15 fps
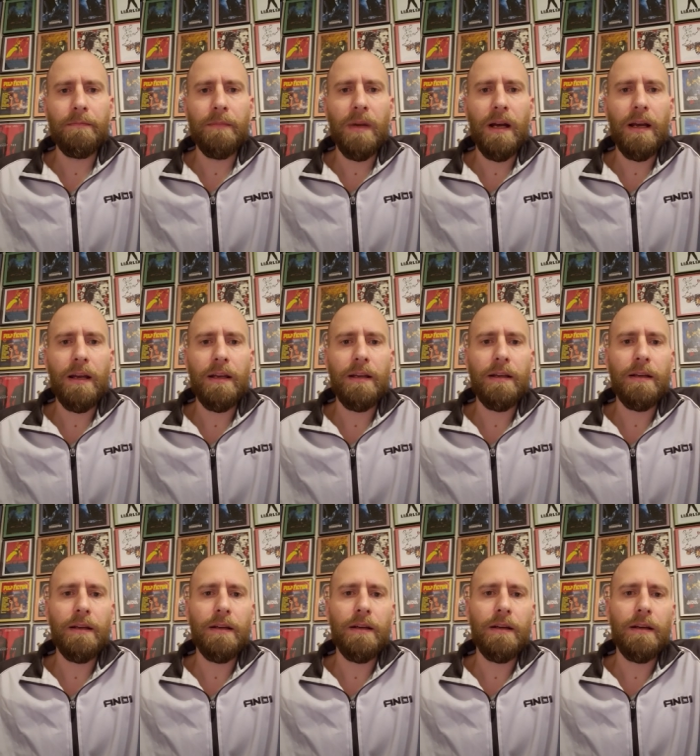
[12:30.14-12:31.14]
by
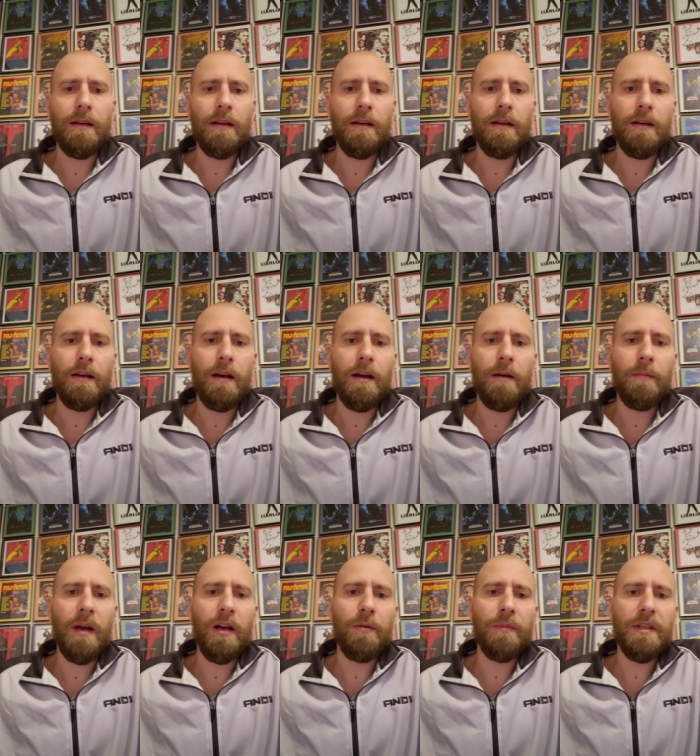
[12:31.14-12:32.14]
uh,
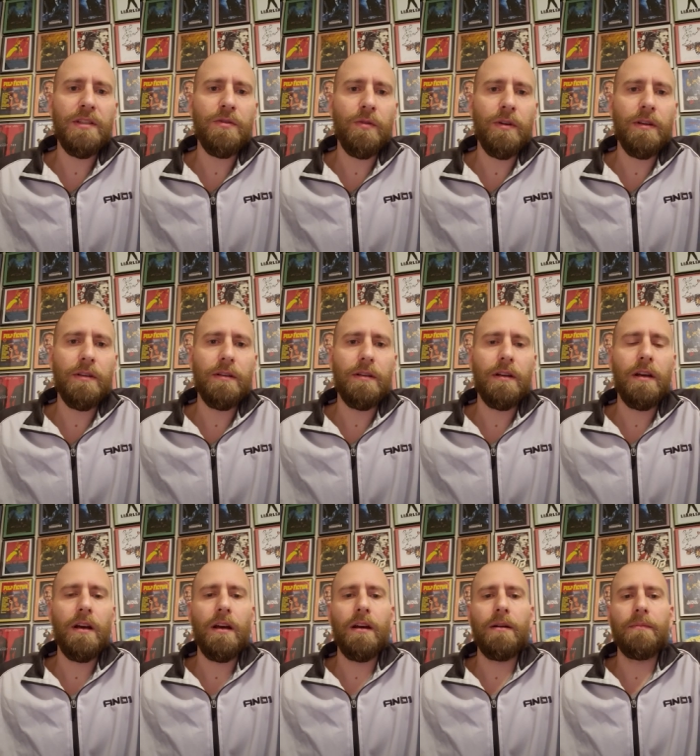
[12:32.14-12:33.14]
Michael B. Jordan
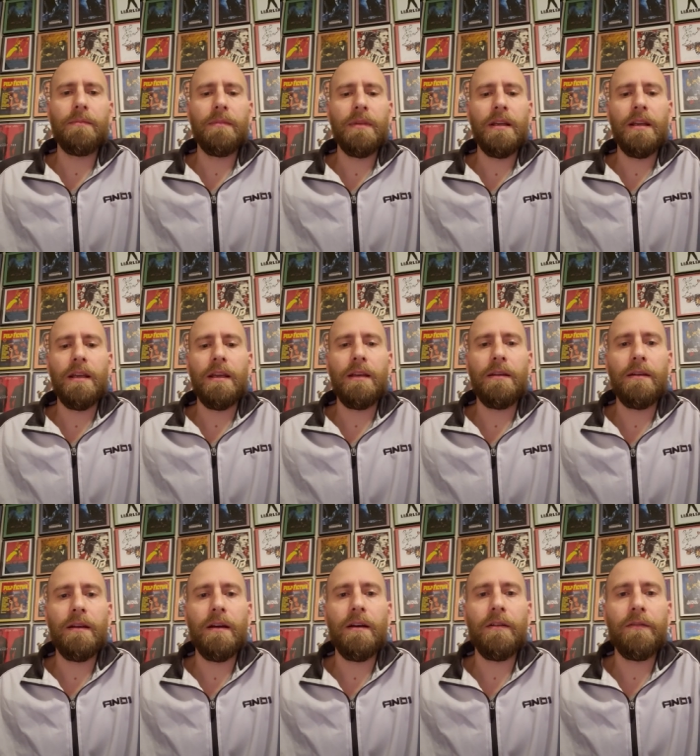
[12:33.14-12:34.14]
um, in
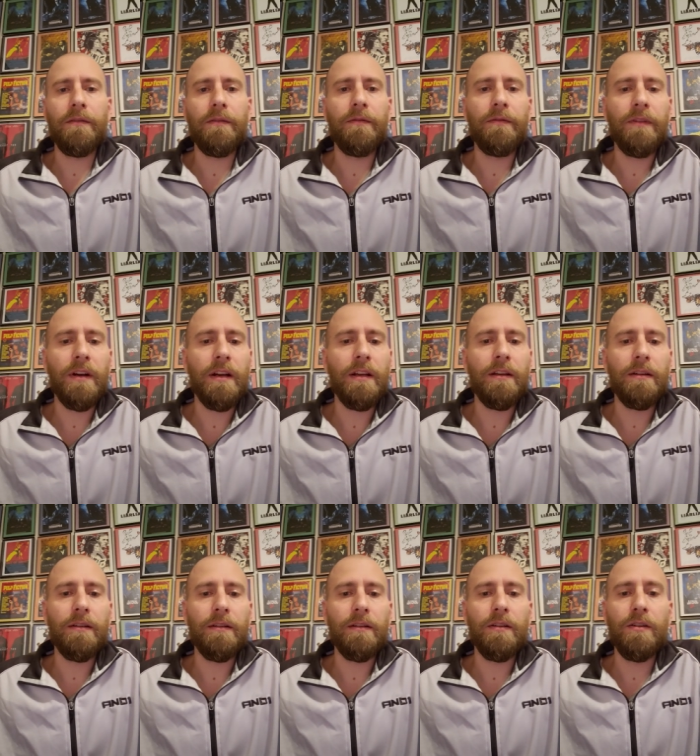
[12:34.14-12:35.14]
a uh, very
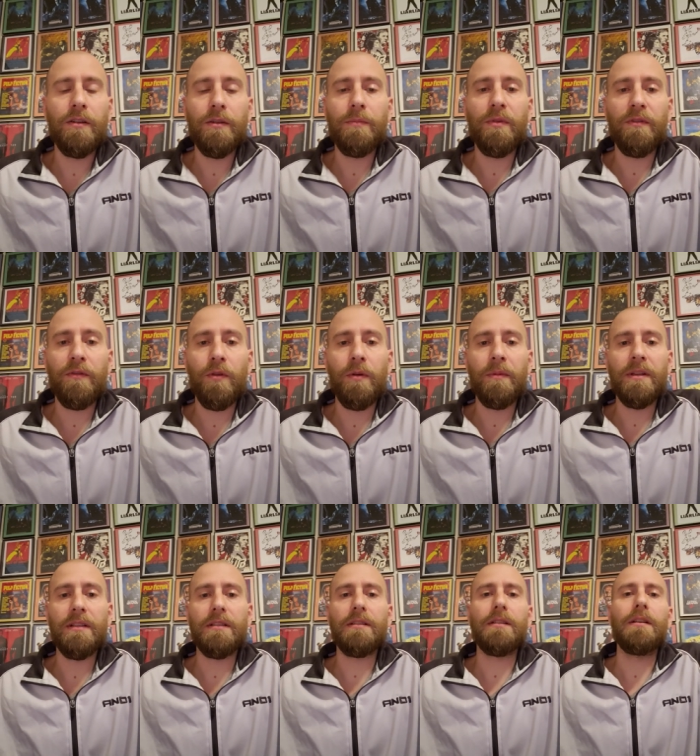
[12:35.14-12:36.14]
good
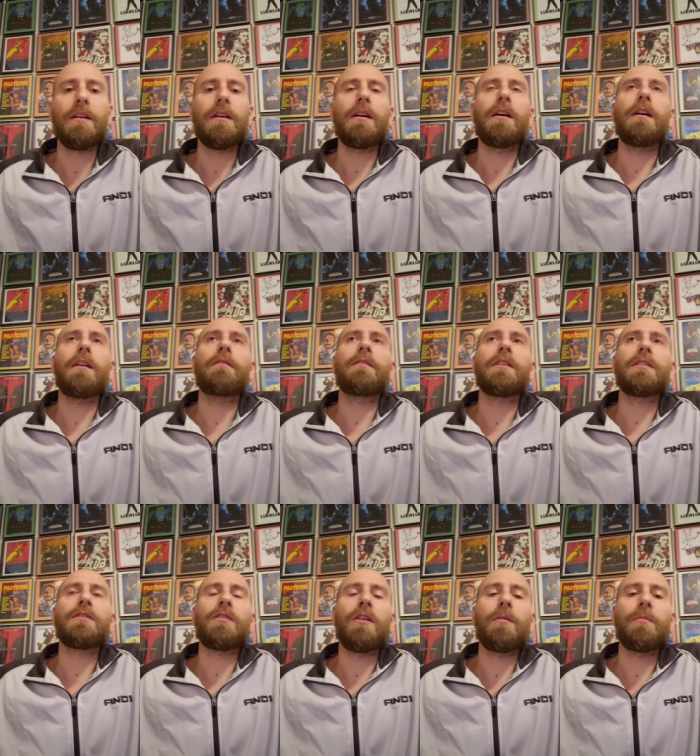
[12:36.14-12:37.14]
performance, uh, very
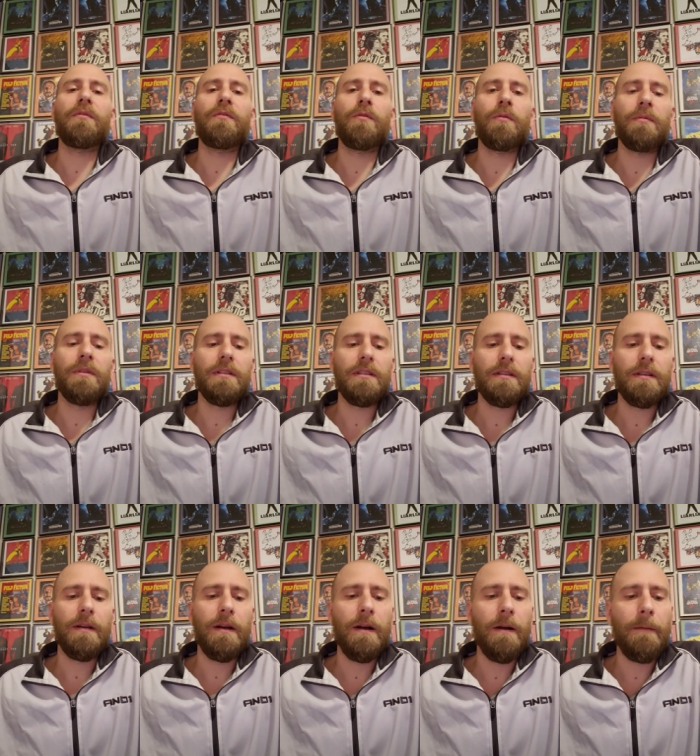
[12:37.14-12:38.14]
strong performance,
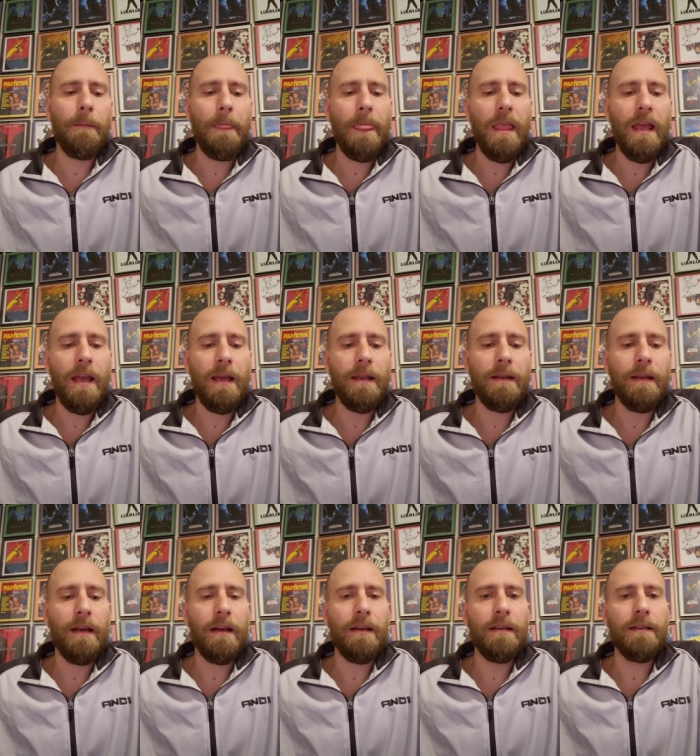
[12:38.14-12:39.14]
um, and
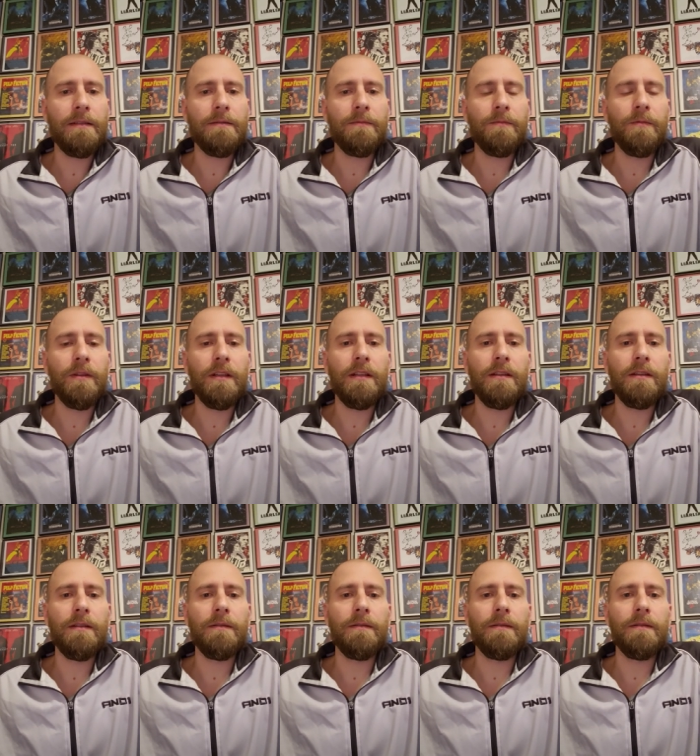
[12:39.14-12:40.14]
uh, he's really
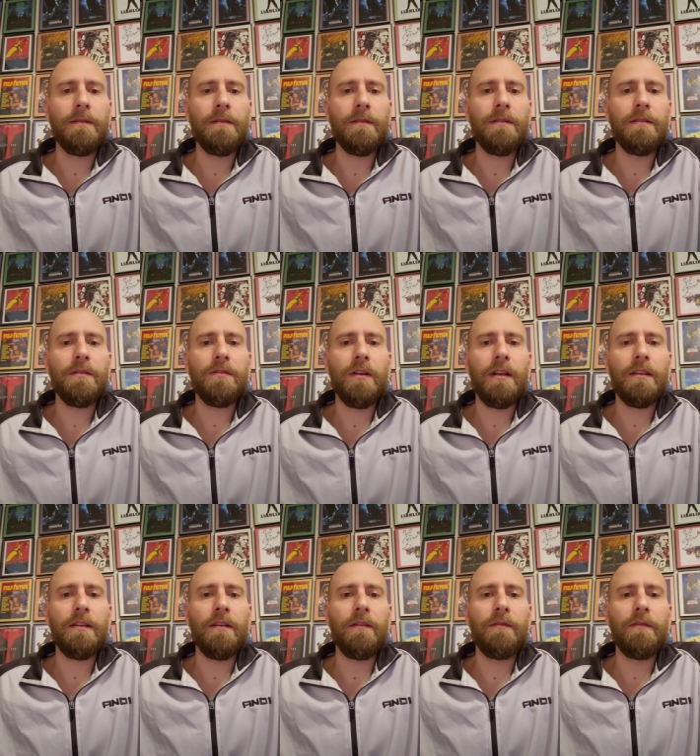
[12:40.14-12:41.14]
the the
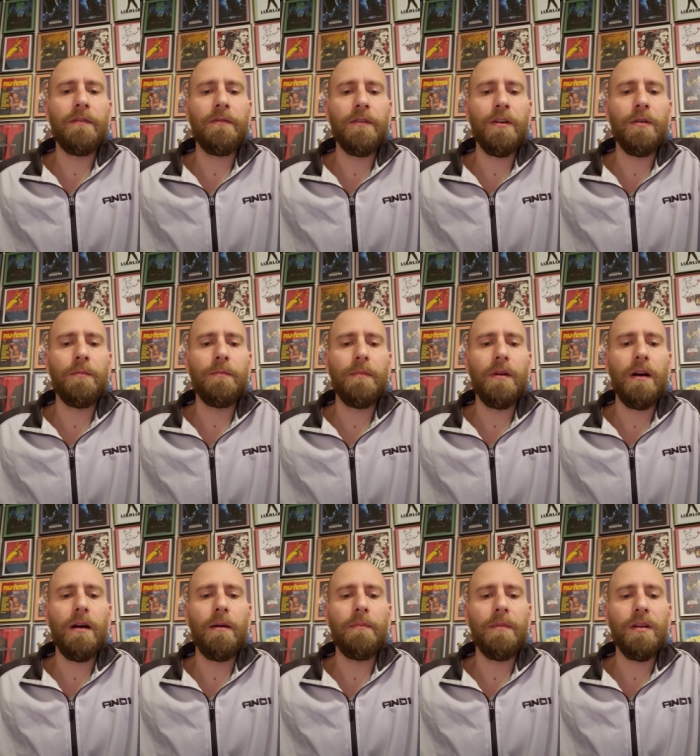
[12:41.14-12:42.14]
strength of the film,
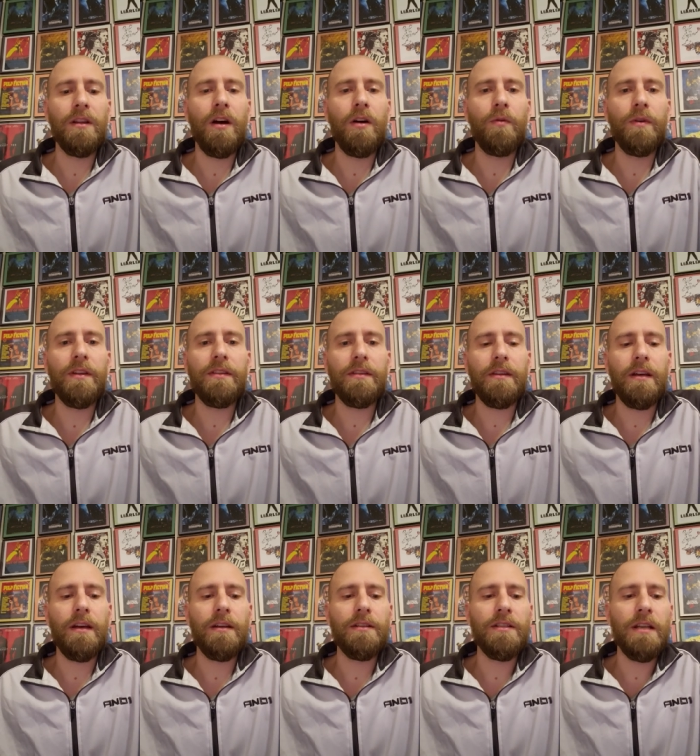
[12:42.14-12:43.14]
um, along with
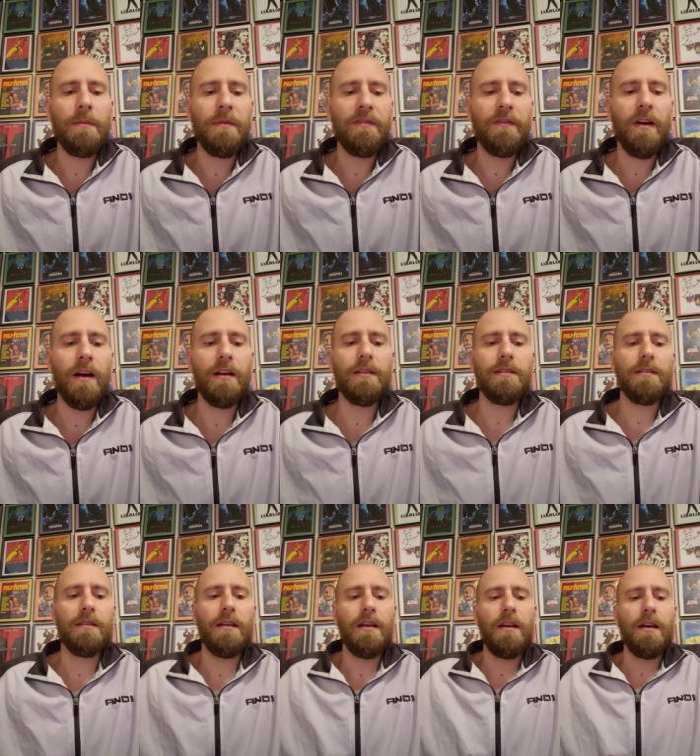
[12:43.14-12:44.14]
uh, Jamie Foxx.